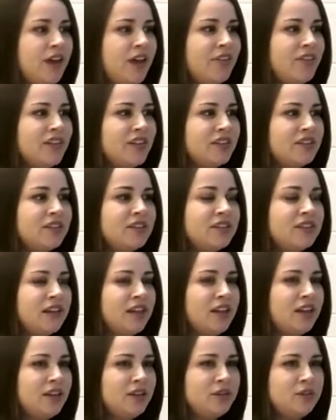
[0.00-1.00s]
At the end of the
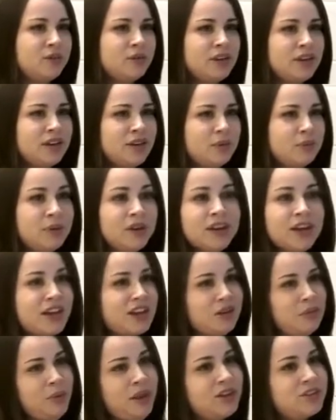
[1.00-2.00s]
day, you can pick
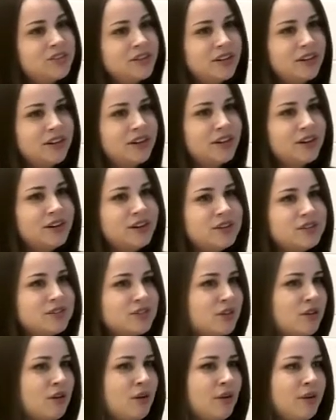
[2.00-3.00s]
any major
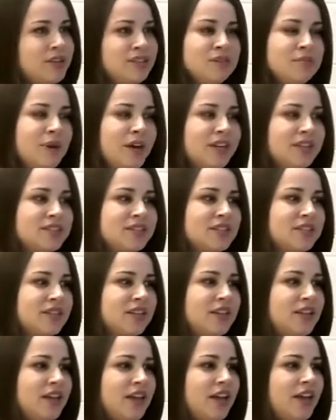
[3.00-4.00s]
to go into
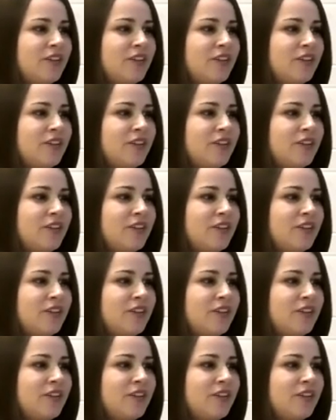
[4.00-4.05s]
medicine.